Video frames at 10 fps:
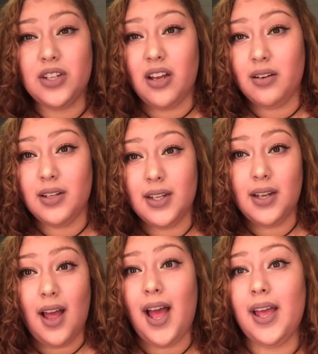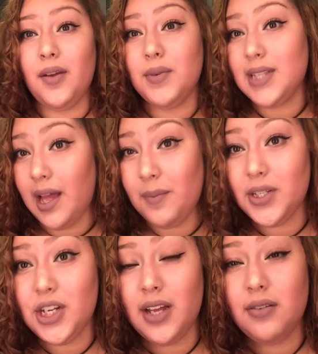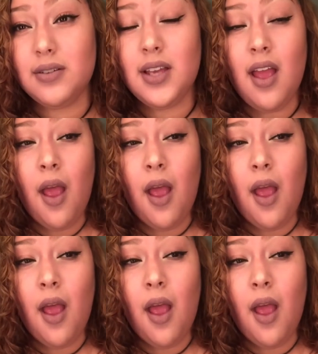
childhood. I was a happy child,